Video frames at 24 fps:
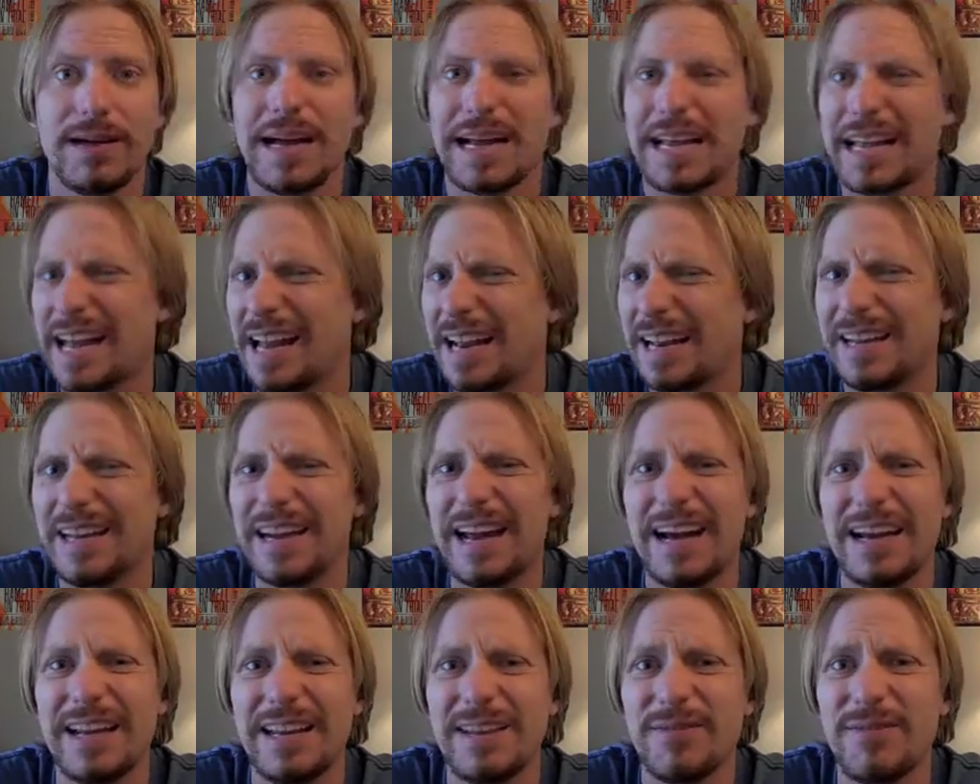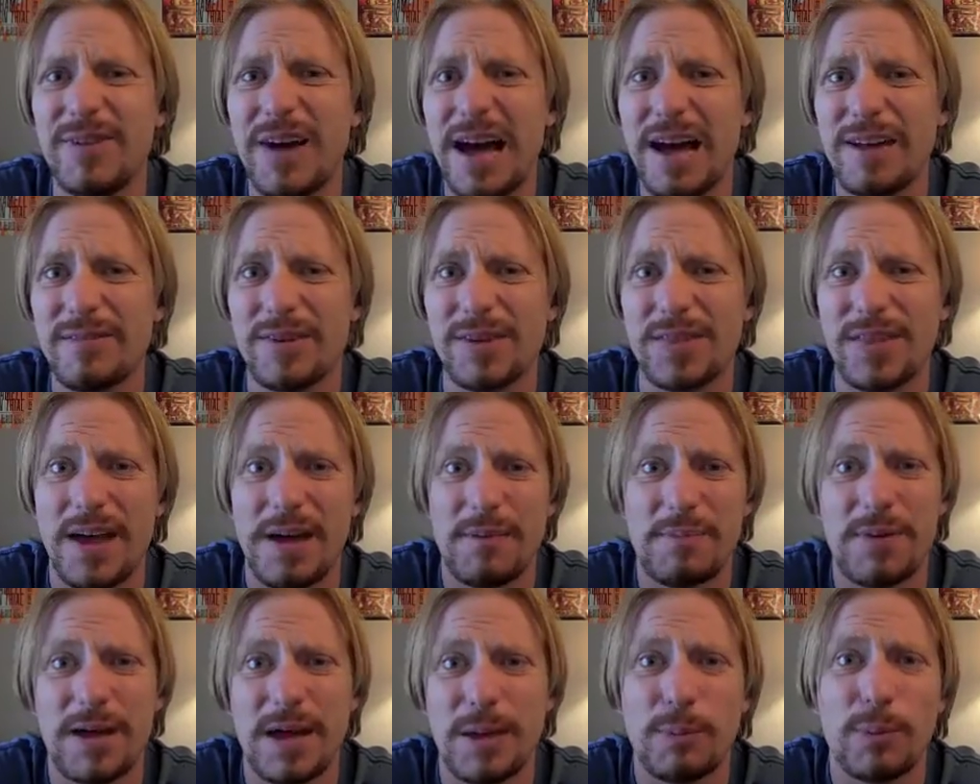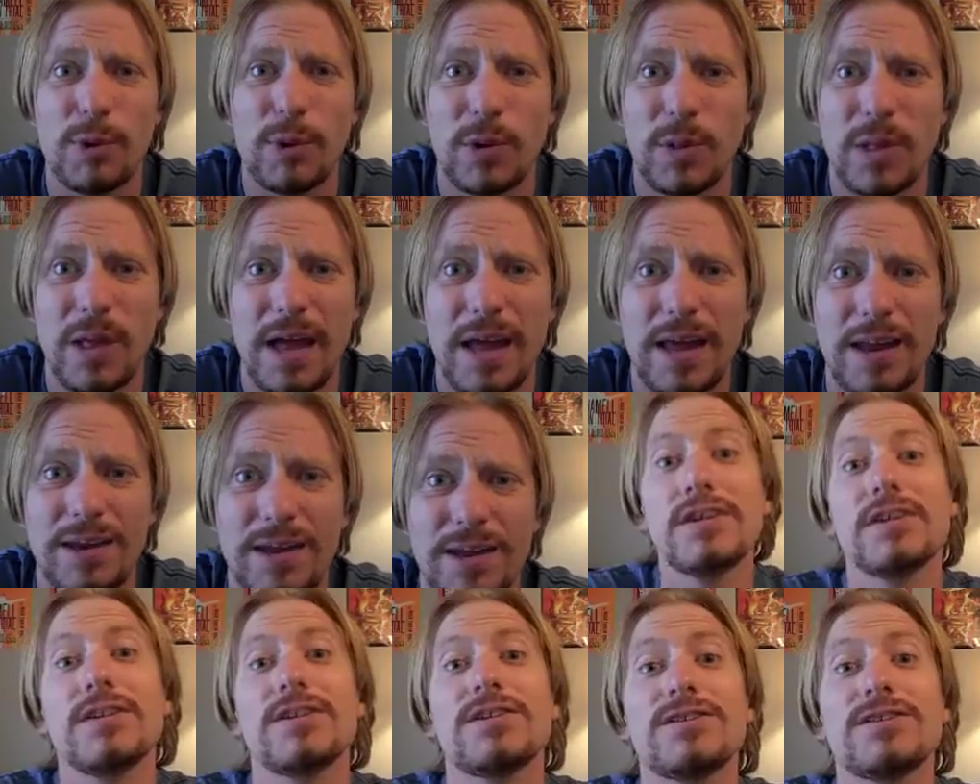I got a 95 on that paper, Glenn.